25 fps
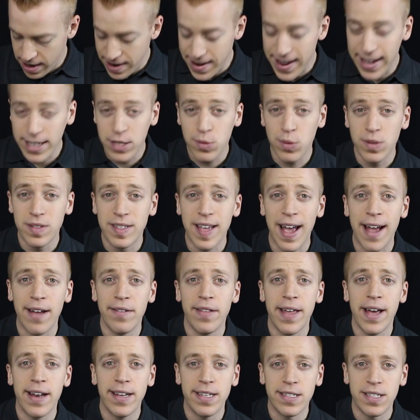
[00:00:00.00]
Next one
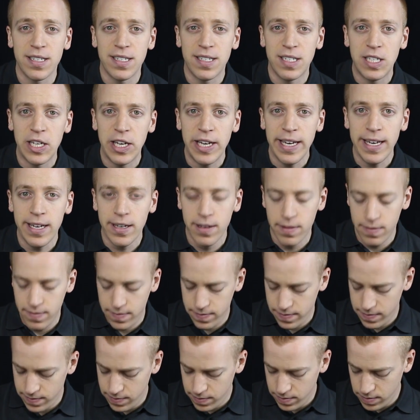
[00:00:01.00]
down then is a D.
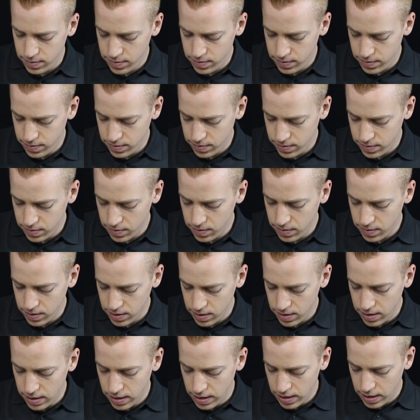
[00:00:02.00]

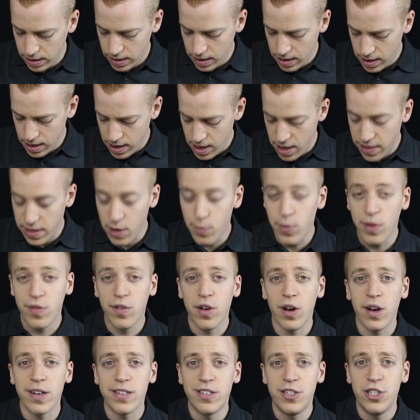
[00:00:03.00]
Then
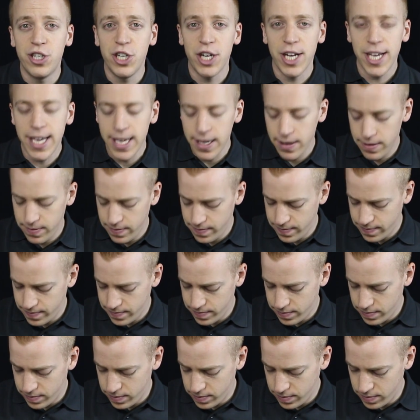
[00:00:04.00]
we've got a G.
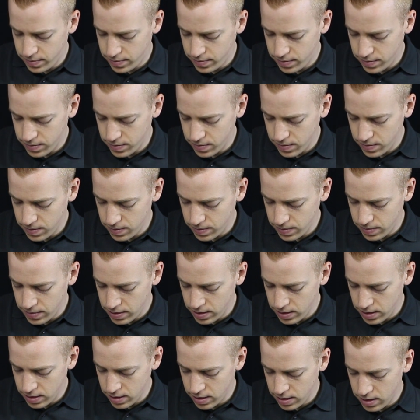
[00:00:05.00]

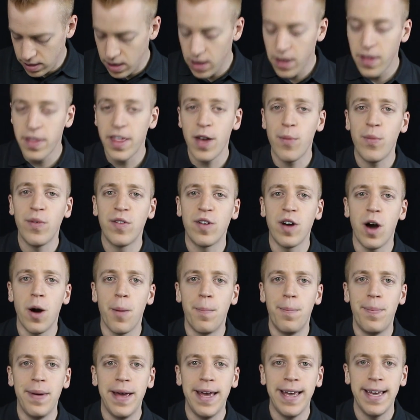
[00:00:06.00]
Then we've
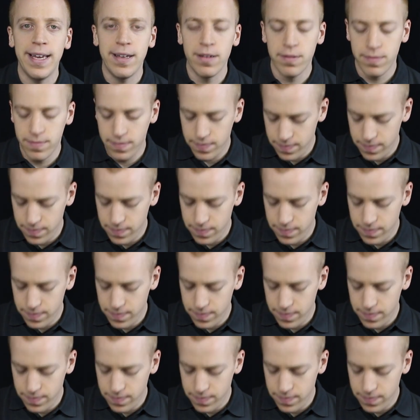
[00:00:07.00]
got a B.